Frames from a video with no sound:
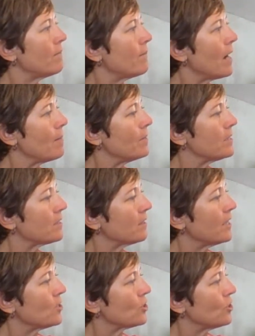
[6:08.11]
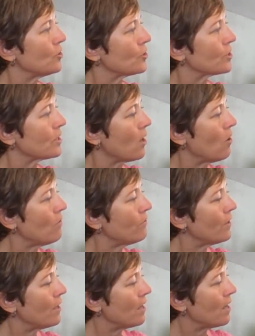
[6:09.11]
pipe insulation yourself
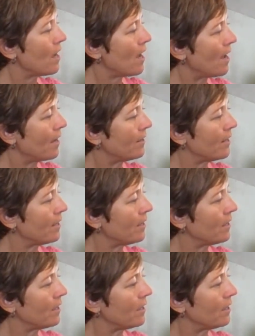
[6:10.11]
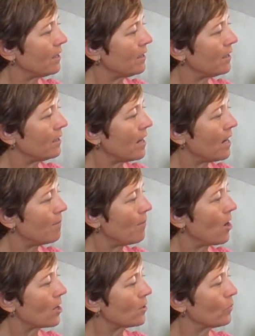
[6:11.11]
at any
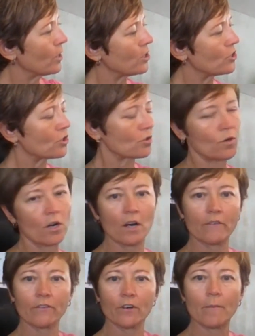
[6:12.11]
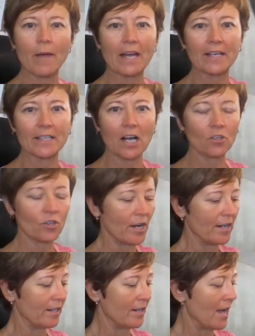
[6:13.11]
hardware store for about
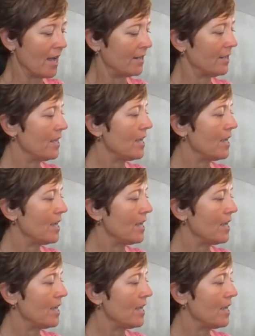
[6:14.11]
$1.99.